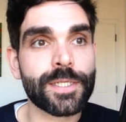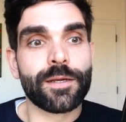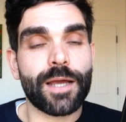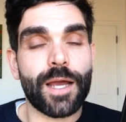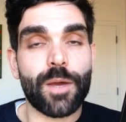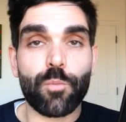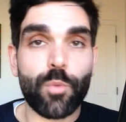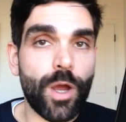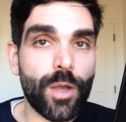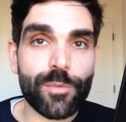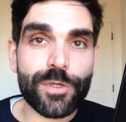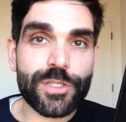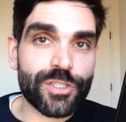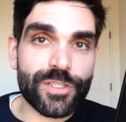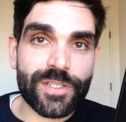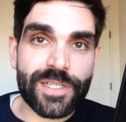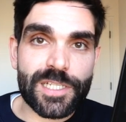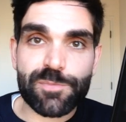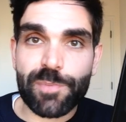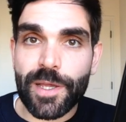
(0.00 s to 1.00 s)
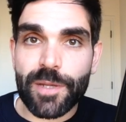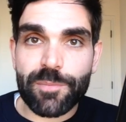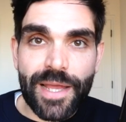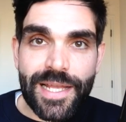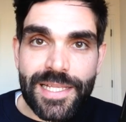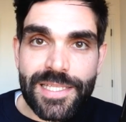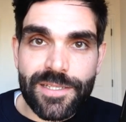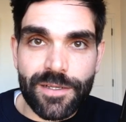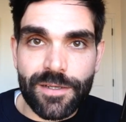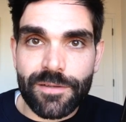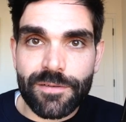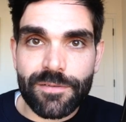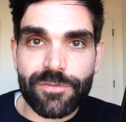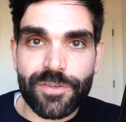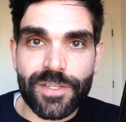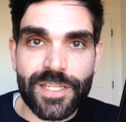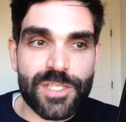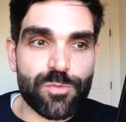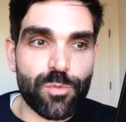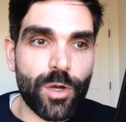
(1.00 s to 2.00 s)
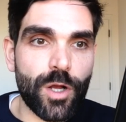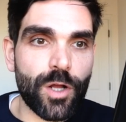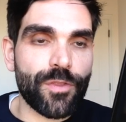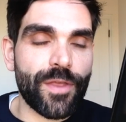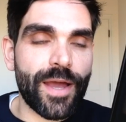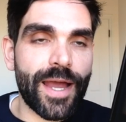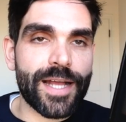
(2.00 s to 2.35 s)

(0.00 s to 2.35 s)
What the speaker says: and why we should expect better for this world that